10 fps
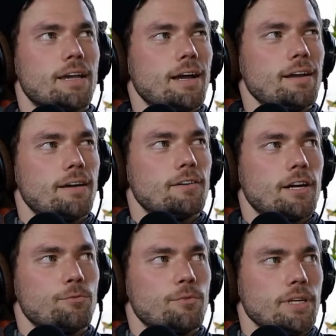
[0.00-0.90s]

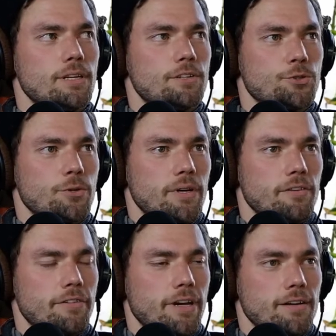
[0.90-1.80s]
I really
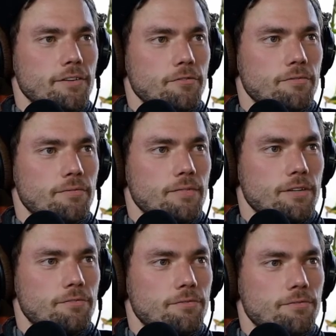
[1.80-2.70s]
enjoy the fact of,
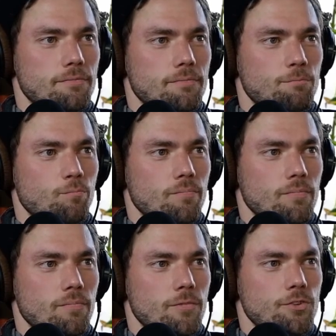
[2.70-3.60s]
if
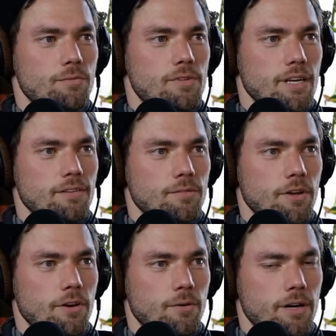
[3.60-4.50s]
you
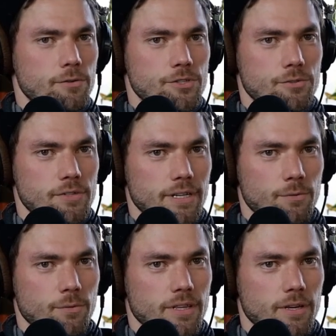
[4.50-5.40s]
didn't know I was
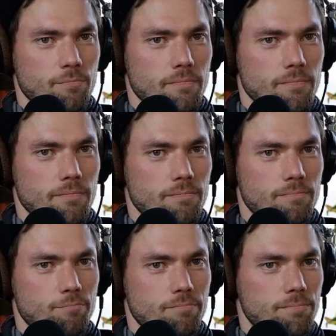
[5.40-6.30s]
using it with a
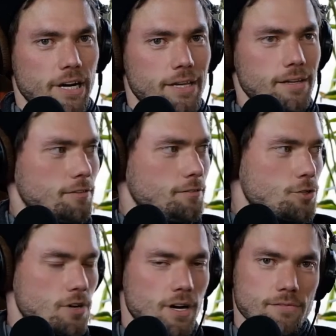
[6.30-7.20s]
bike
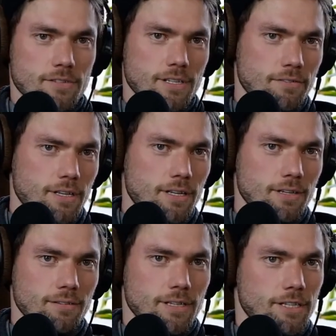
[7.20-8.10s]
and troughs and
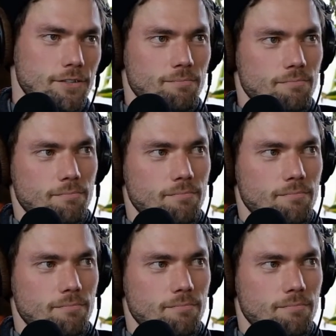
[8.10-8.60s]
everything, like